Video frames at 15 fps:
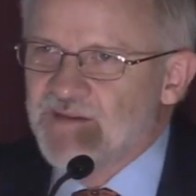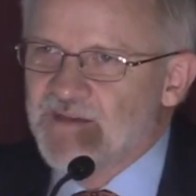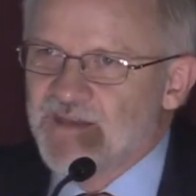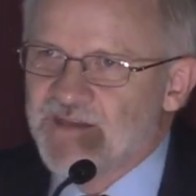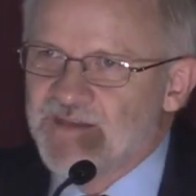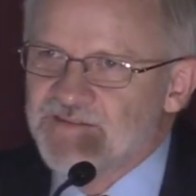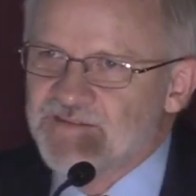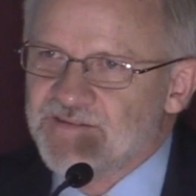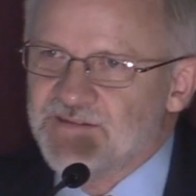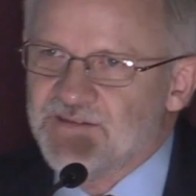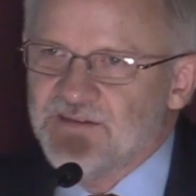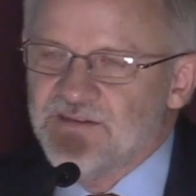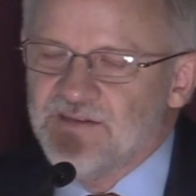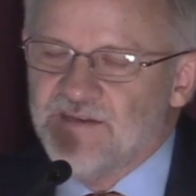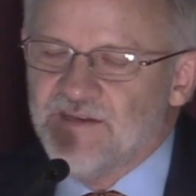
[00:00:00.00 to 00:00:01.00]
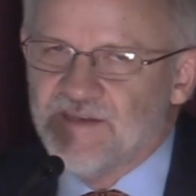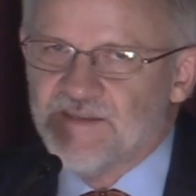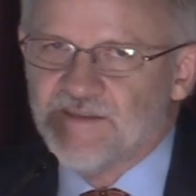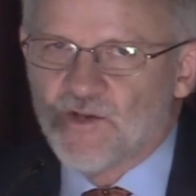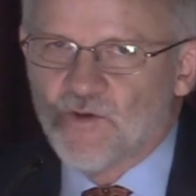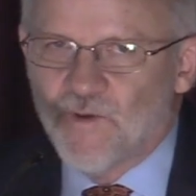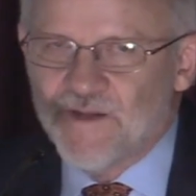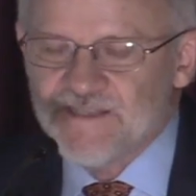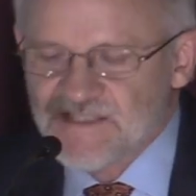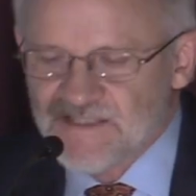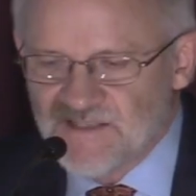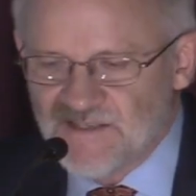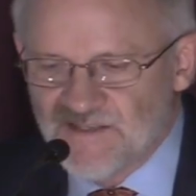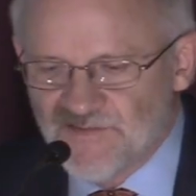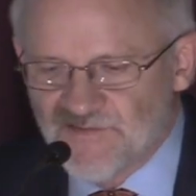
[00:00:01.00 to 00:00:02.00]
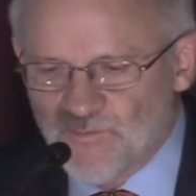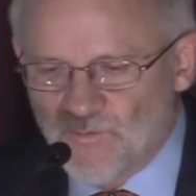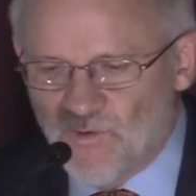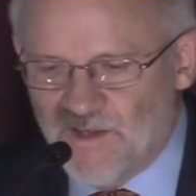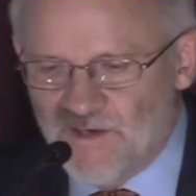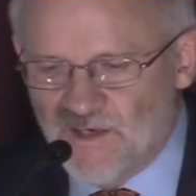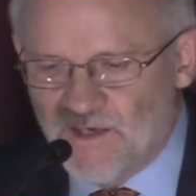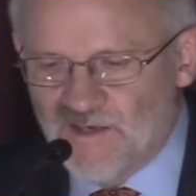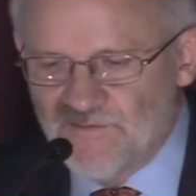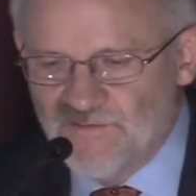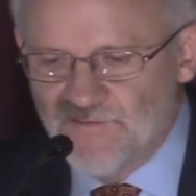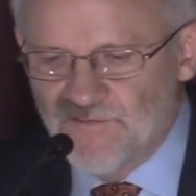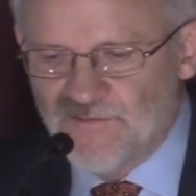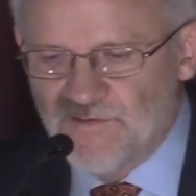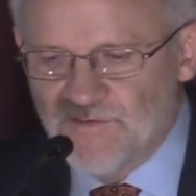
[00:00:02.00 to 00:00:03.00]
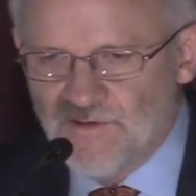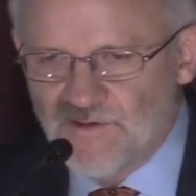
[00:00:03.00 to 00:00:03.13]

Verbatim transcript: And, and the question is one of,